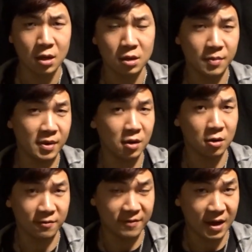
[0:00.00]
depending
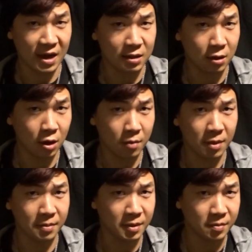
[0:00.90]
on if I had the hop
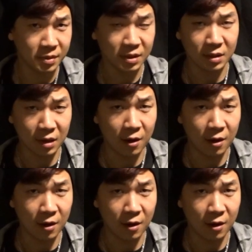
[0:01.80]
up completely